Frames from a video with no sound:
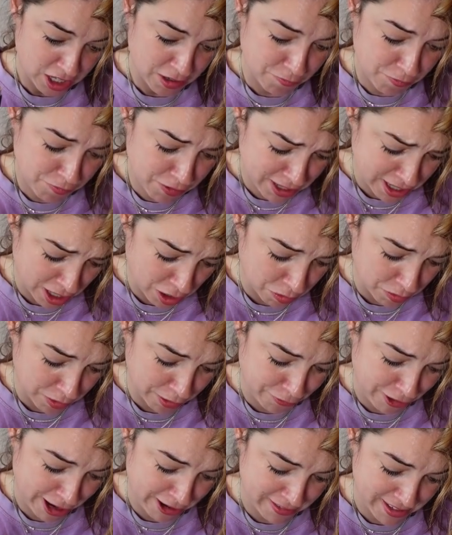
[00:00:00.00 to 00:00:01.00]
The result,
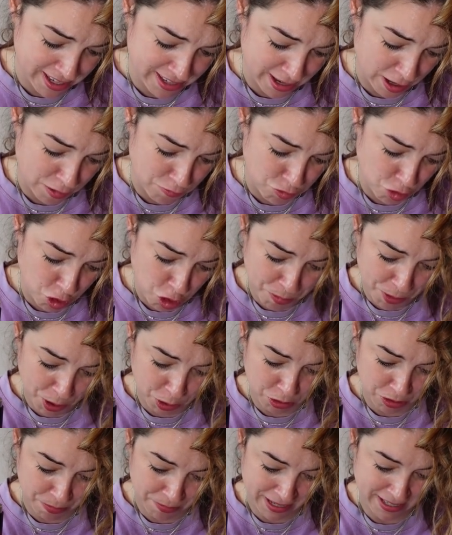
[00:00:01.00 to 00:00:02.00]
the fragrances that are raw,
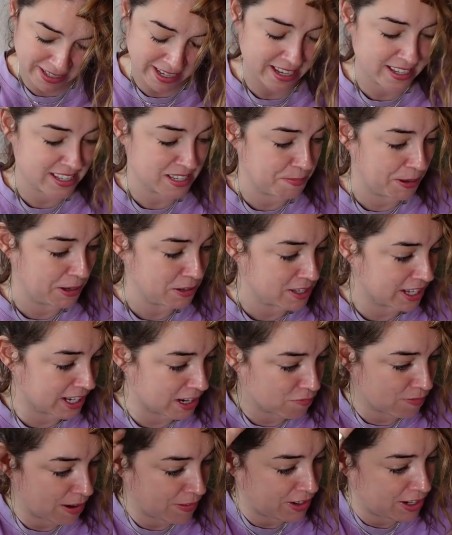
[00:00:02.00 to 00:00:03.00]
bold and messy. It smells like
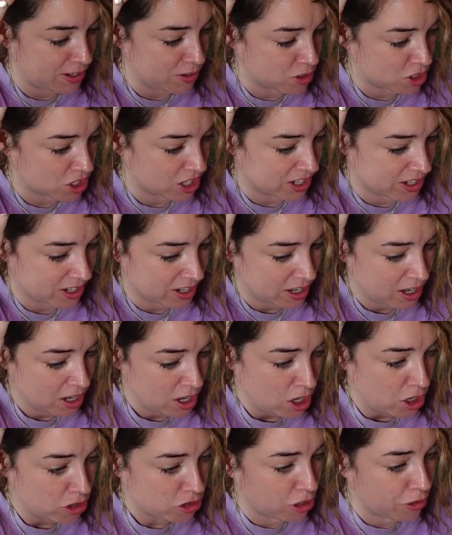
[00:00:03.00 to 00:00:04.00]
a revolution.
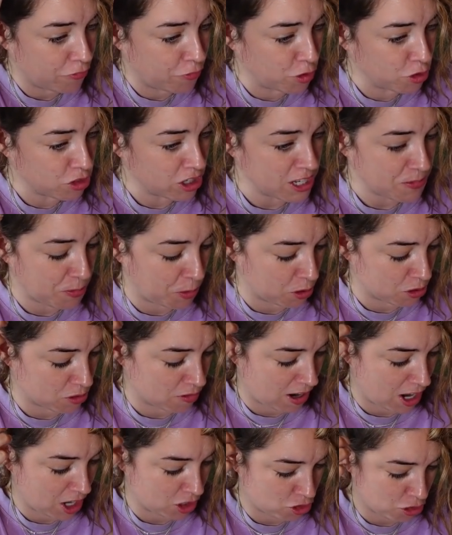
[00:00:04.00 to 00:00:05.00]
So the full-size bottles
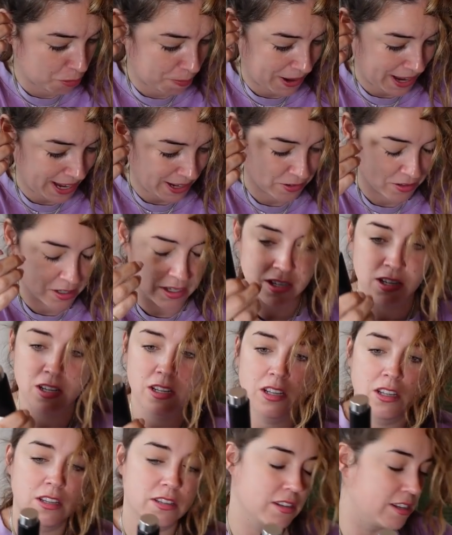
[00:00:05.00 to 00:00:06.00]
are
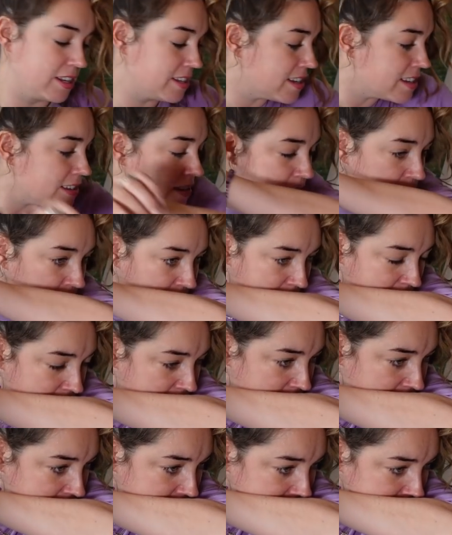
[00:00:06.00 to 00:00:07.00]
£100. So this is...
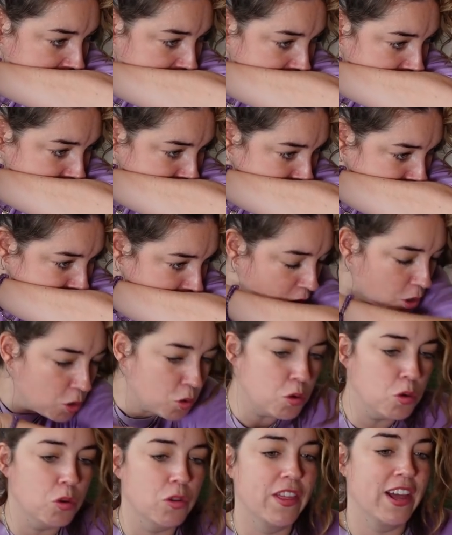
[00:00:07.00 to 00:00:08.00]

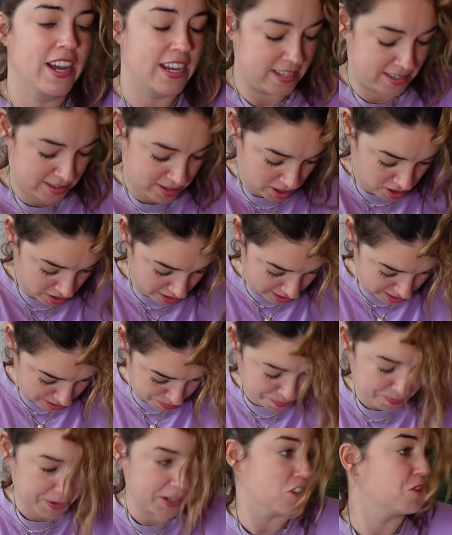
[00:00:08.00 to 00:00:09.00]
Oh, that is nice.
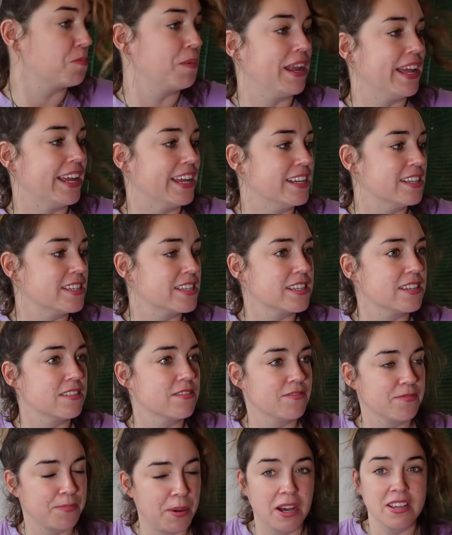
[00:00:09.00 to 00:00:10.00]
Bitch,
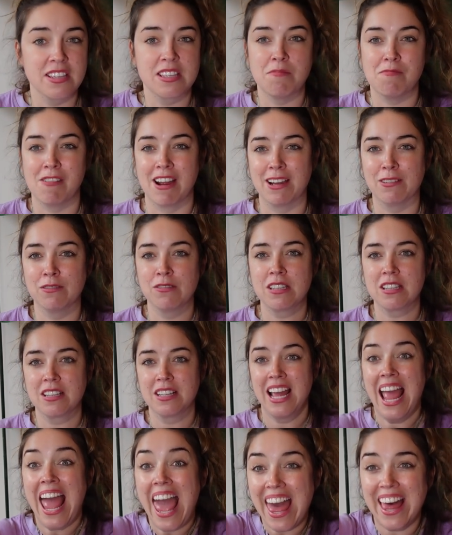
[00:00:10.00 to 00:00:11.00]
please. Pass them round.
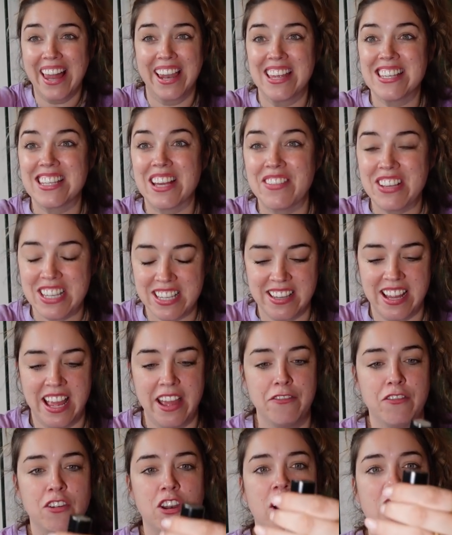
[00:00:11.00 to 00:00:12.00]
And let's have a
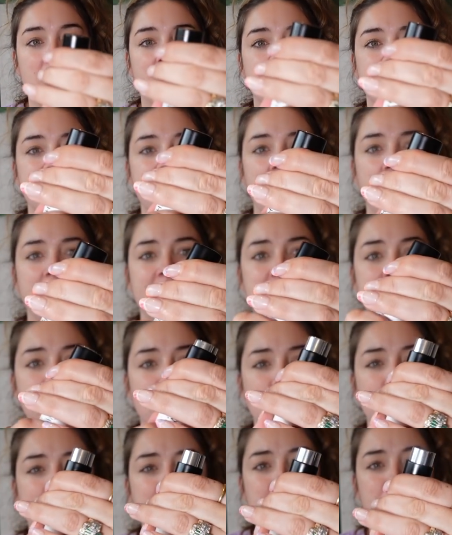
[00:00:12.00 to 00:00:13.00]
sniff. Look, I like these. These are
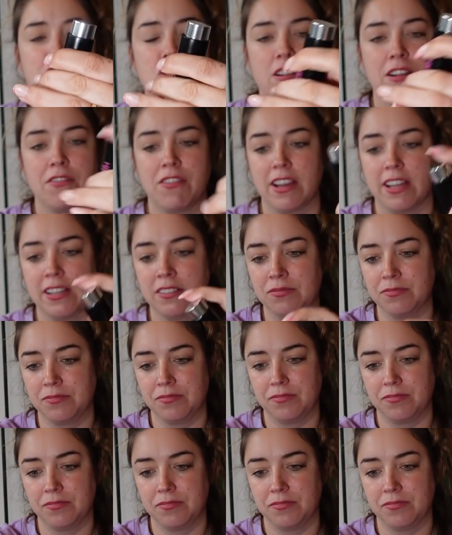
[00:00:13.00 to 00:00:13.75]
great for travelling.